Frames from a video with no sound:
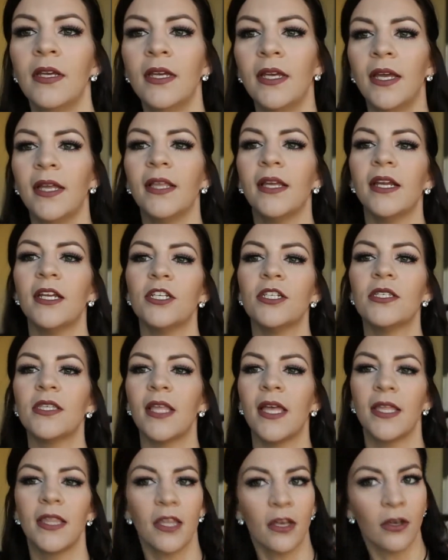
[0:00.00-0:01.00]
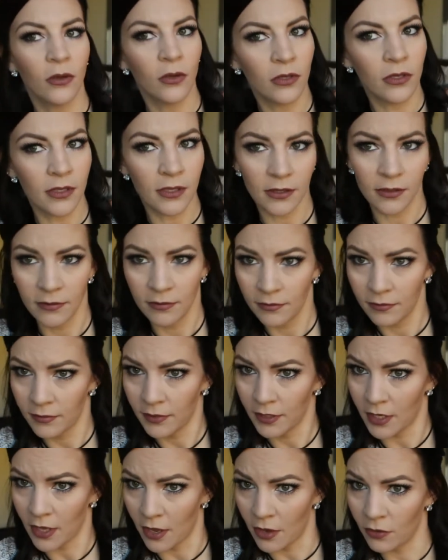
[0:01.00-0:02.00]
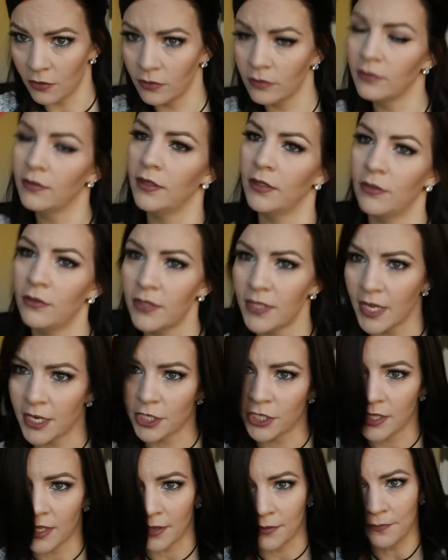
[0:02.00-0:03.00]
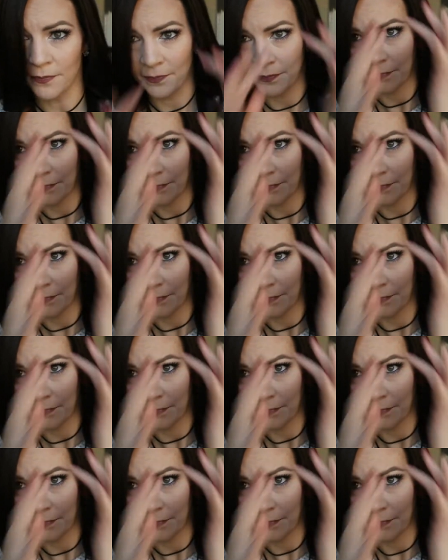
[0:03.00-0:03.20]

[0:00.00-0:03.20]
And then I just let those go. I won't touch them.